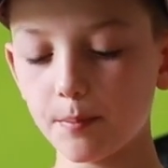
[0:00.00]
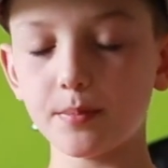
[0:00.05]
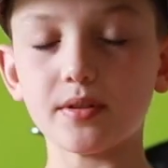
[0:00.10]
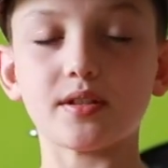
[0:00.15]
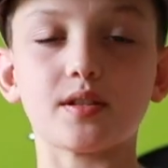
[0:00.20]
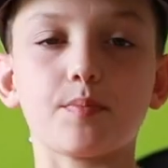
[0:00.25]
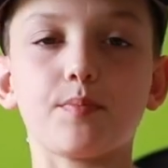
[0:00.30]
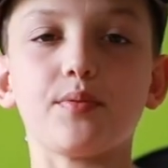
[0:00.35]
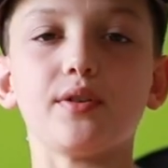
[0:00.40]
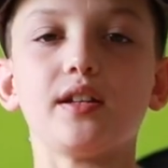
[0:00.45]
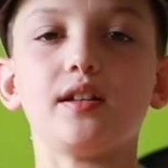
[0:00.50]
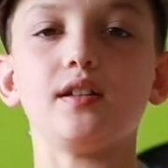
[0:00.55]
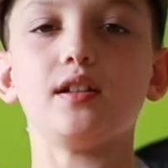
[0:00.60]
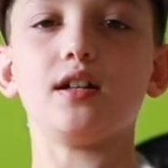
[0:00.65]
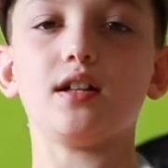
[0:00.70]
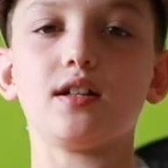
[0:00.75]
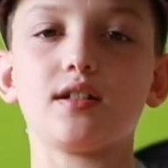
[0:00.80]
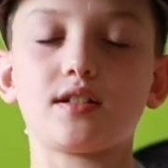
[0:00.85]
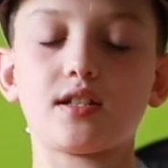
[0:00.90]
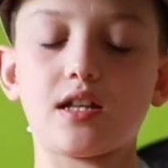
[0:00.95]
but it's pretty
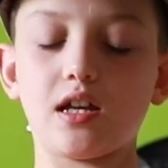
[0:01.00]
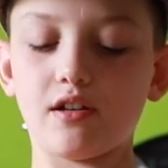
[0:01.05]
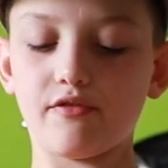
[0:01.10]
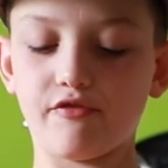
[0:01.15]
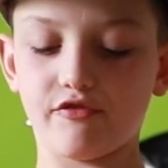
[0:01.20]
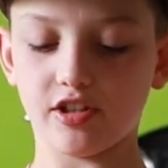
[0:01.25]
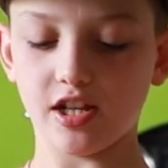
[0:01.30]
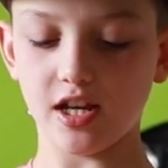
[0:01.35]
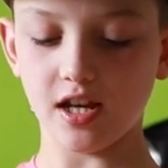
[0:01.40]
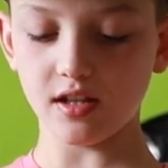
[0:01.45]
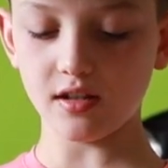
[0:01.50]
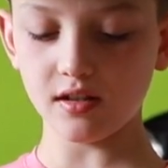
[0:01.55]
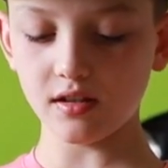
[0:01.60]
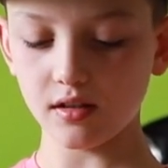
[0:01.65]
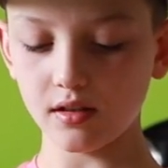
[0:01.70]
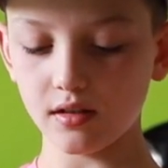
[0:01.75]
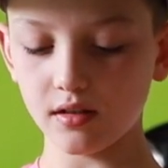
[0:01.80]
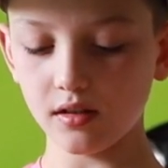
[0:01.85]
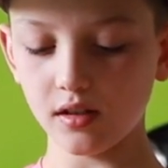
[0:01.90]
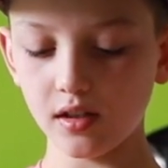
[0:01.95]
nice. Out of 10,
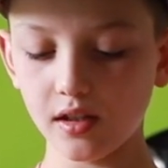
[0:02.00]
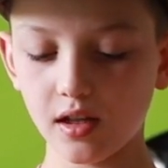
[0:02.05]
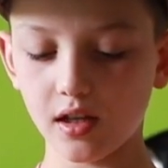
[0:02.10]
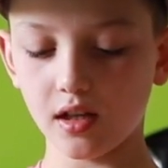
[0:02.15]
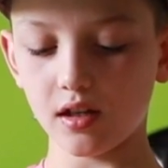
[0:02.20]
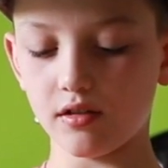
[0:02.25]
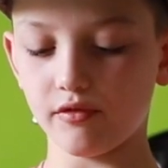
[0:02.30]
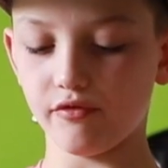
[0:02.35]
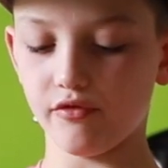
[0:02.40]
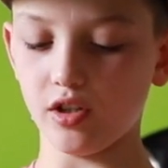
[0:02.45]
out of